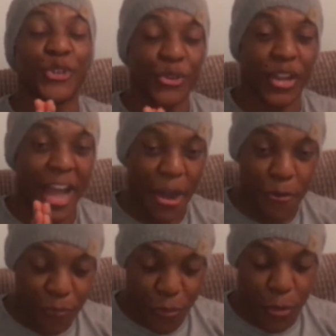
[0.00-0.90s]
look
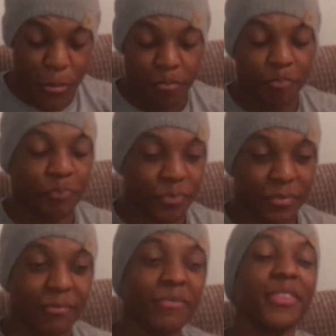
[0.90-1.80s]
out for.
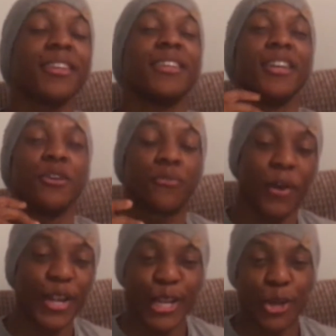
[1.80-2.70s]

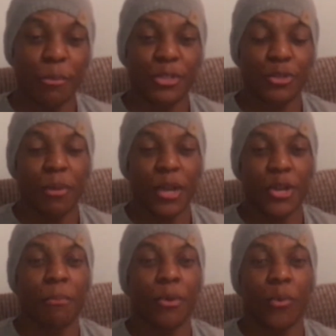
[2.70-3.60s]
Finally, coming to my
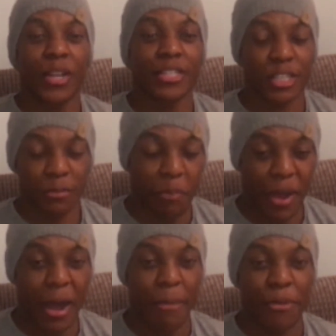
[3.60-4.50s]
number 1
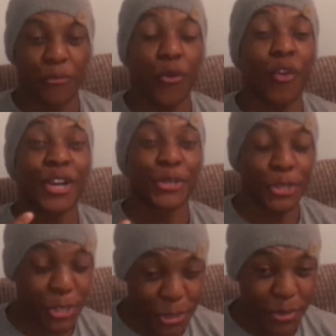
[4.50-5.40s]
spot, and before I
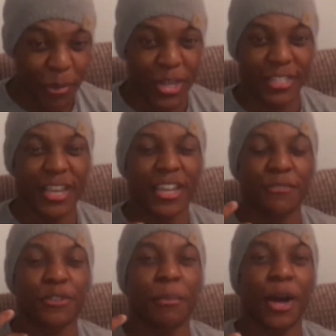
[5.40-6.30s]
do, I wanted to
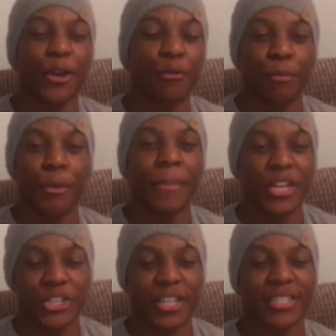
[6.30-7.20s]
give some honorable
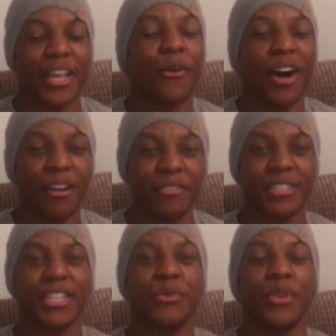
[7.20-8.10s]
mentions. Now,
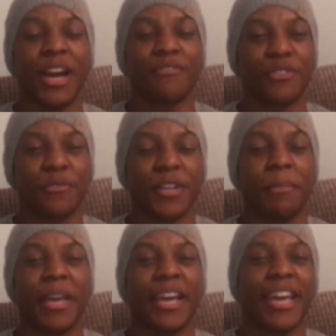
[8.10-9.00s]
obviously, we have stuff in the
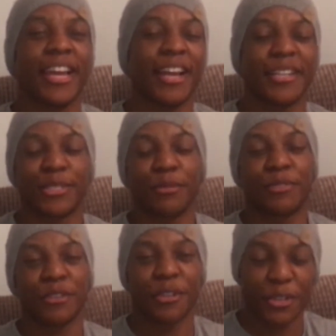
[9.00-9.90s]
meta game like
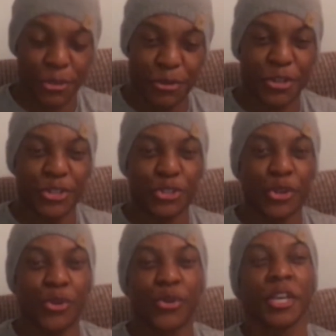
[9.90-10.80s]
Subterra Guru
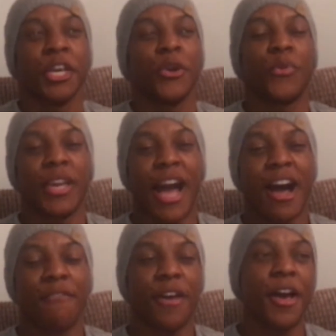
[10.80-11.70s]
Control, we
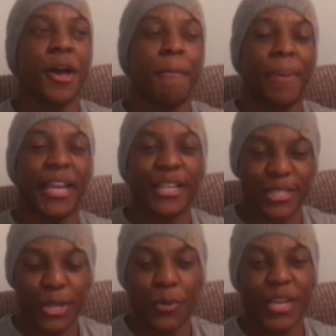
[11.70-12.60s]
have
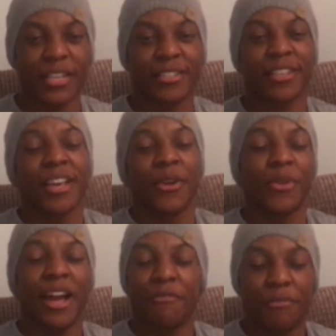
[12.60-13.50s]
Paleozoics,
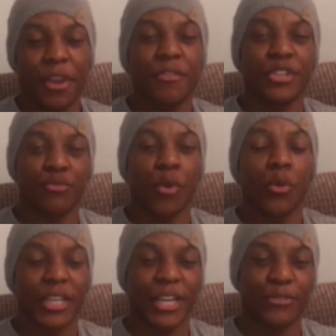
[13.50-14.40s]
we have various
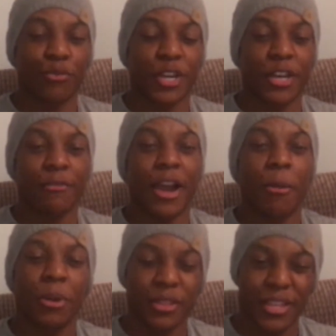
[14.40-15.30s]
rogue decks running
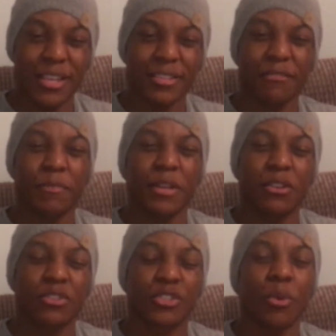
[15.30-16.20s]
around, but these have
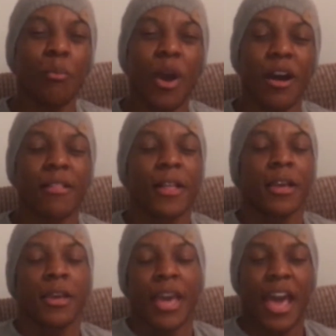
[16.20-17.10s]
been somewhat
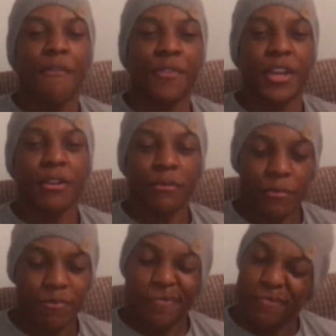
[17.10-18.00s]
evident
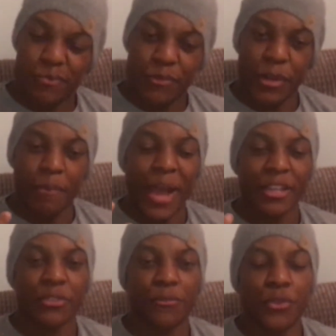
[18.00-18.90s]
for the
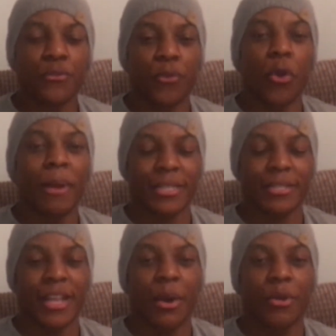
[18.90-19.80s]
past few
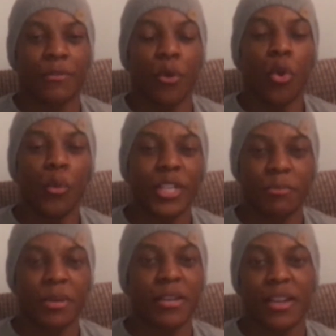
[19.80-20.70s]
formats now and have always
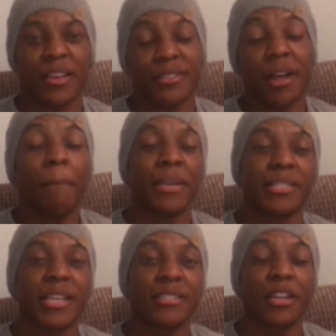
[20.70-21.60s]
been there.
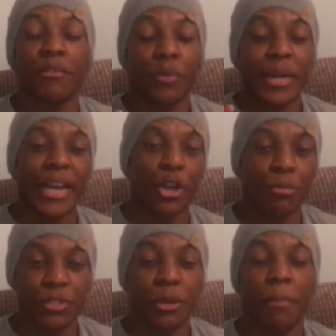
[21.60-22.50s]
Zombies is another one that
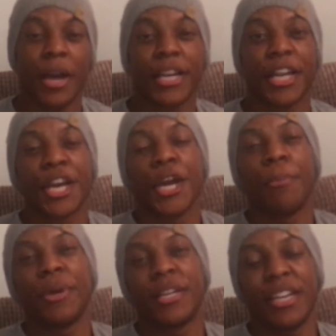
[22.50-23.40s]
comes to mind,
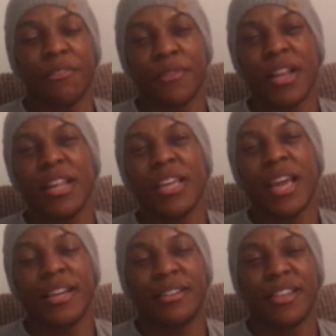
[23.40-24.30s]
but
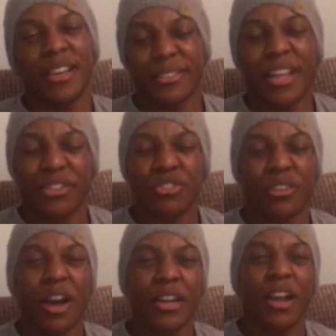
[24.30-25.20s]
definitely decks that
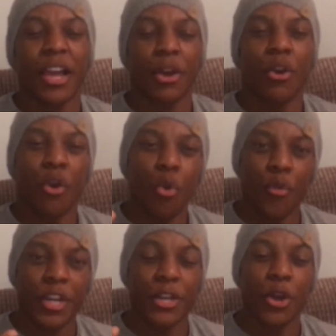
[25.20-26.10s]
just kind of like are
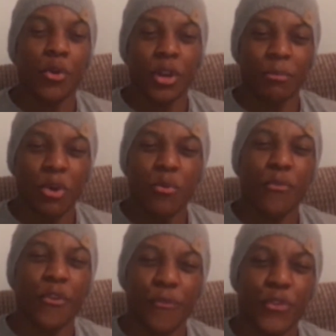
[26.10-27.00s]
already known. I'm going
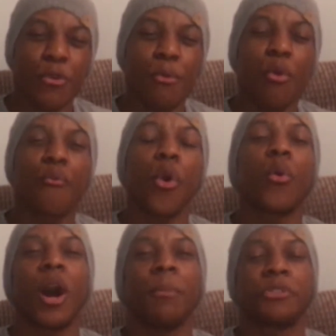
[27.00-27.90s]
for a few more
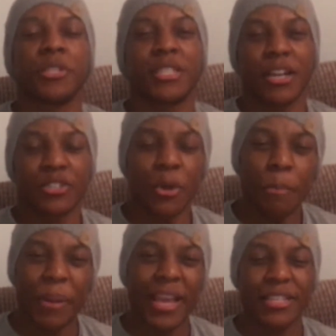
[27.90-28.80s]
rogue options that
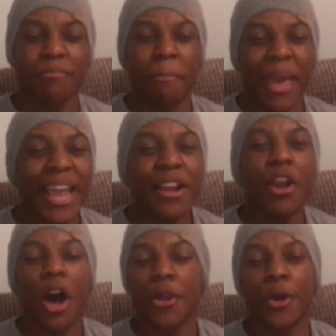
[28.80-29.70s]
some players may
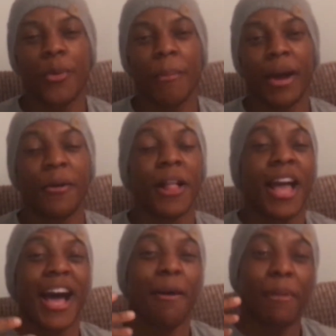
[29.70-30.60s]
not know about,
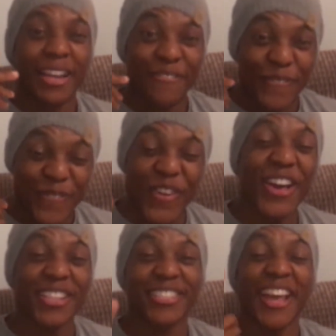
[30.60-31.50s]
and my
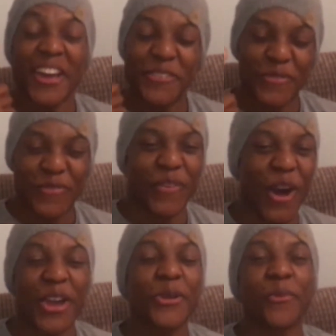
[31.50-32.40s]
first and
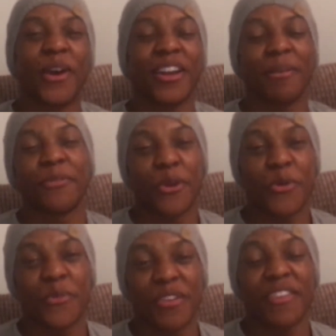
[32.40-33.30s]
final one I'm
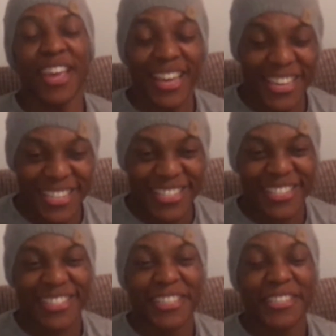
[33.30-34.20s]
going with is,